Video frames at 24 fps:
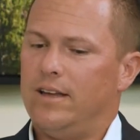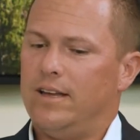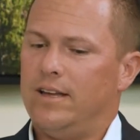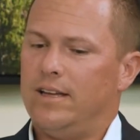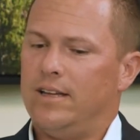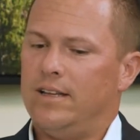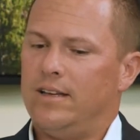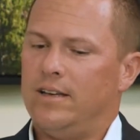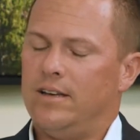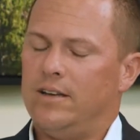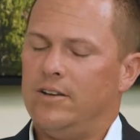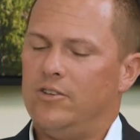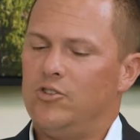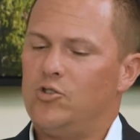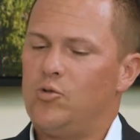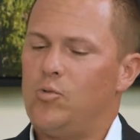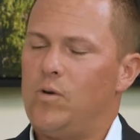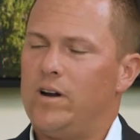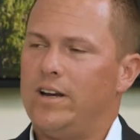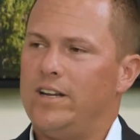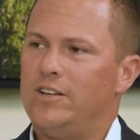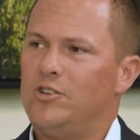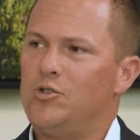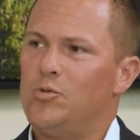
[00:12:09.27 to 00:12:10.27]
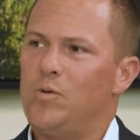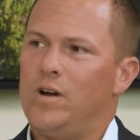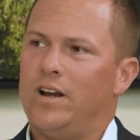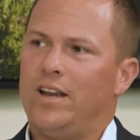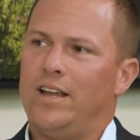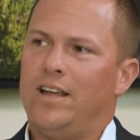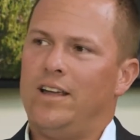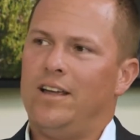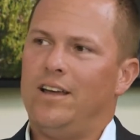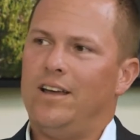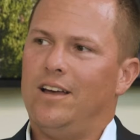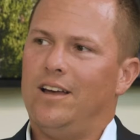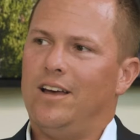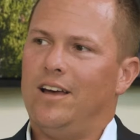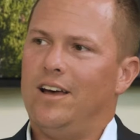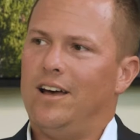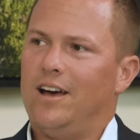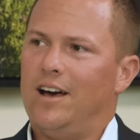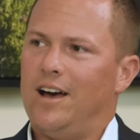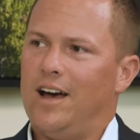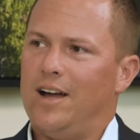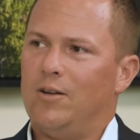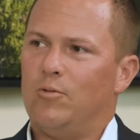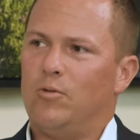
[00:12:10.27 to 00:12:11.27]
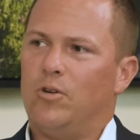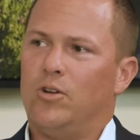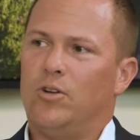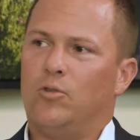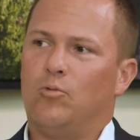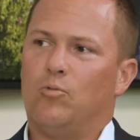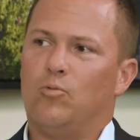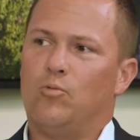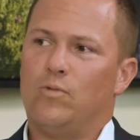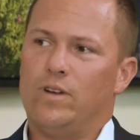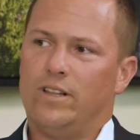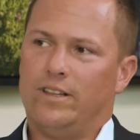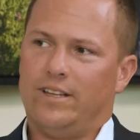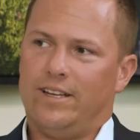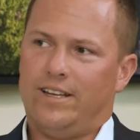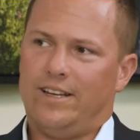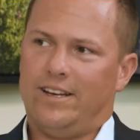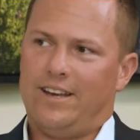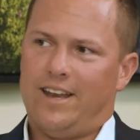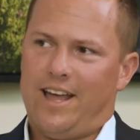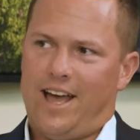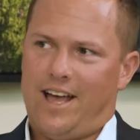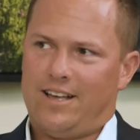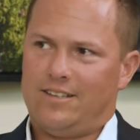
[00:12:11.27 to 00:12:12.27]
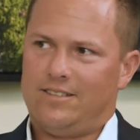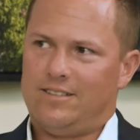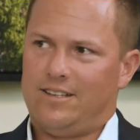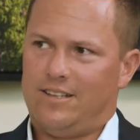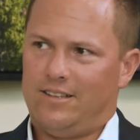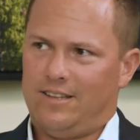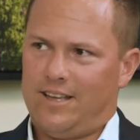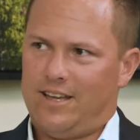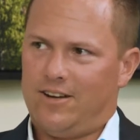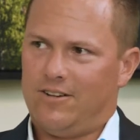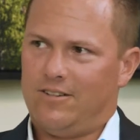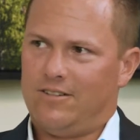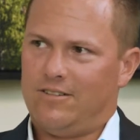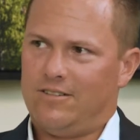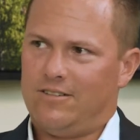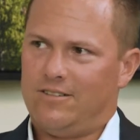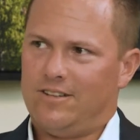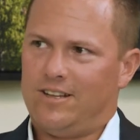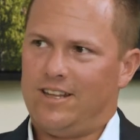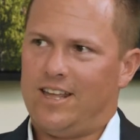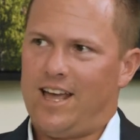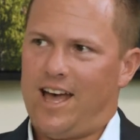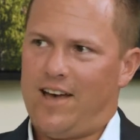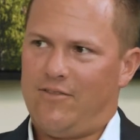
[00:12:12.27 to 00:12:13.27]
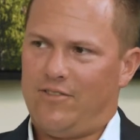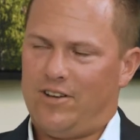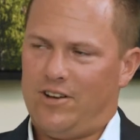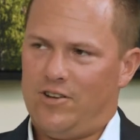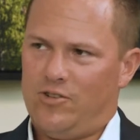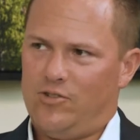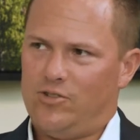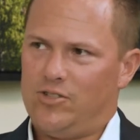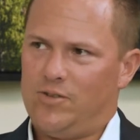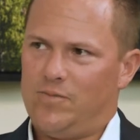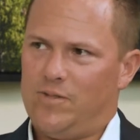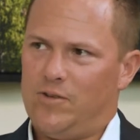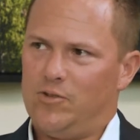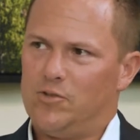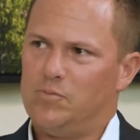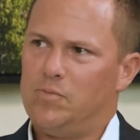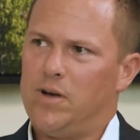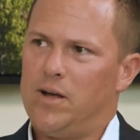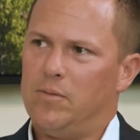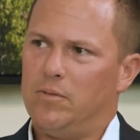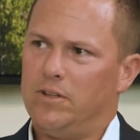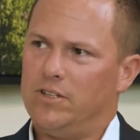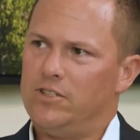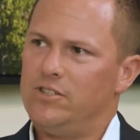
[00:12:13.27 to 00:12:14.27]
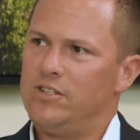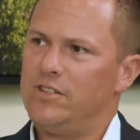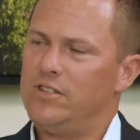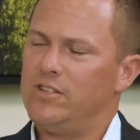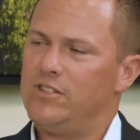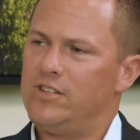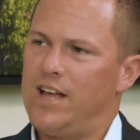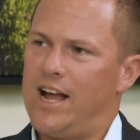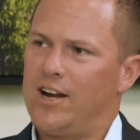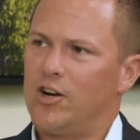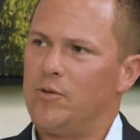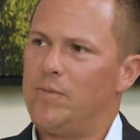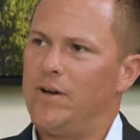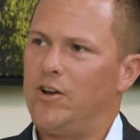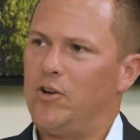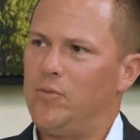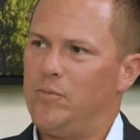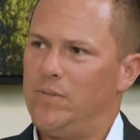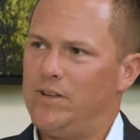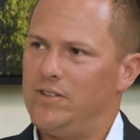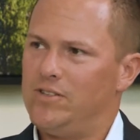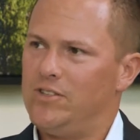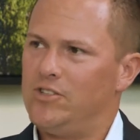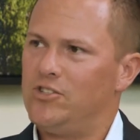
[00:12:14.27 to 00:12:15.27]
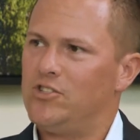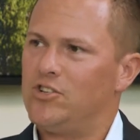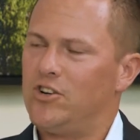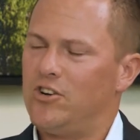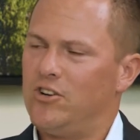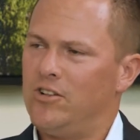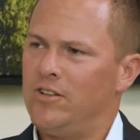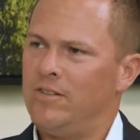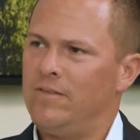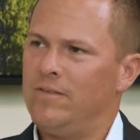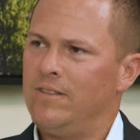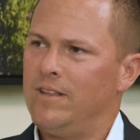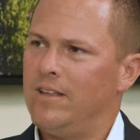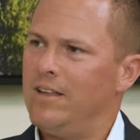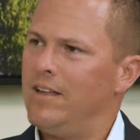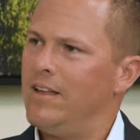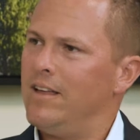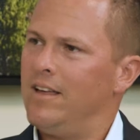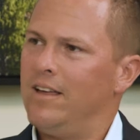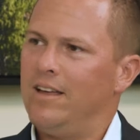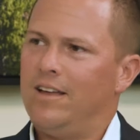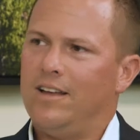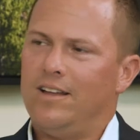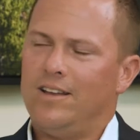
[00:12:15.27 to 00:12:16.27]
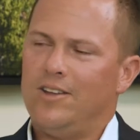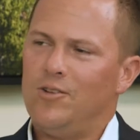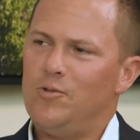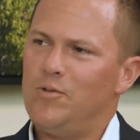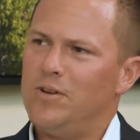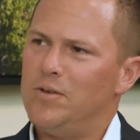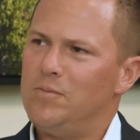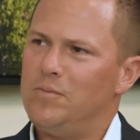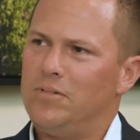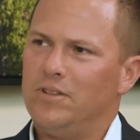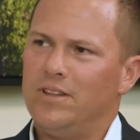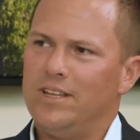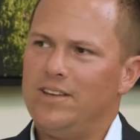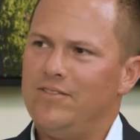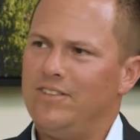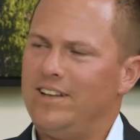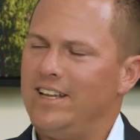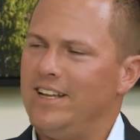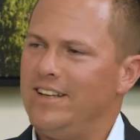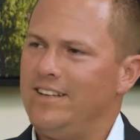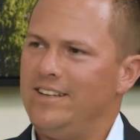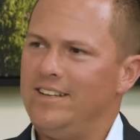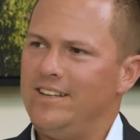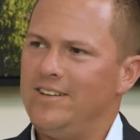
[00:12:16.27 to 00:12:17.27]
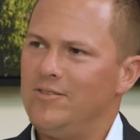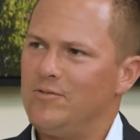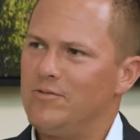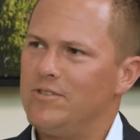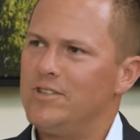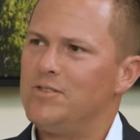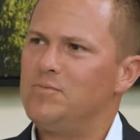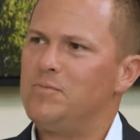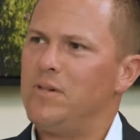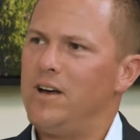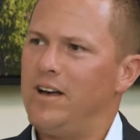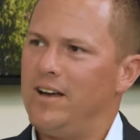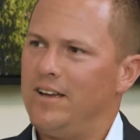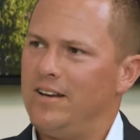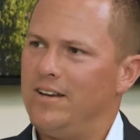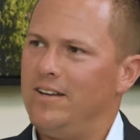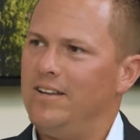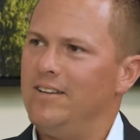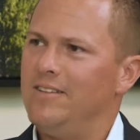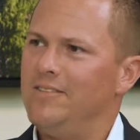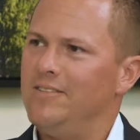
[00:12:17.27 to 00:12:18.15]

In 2020, I wrote a really nasty letter to Gavin Newsom that was published in the Sacramento Business Journal. You wouldn't believe it, he didn't respond.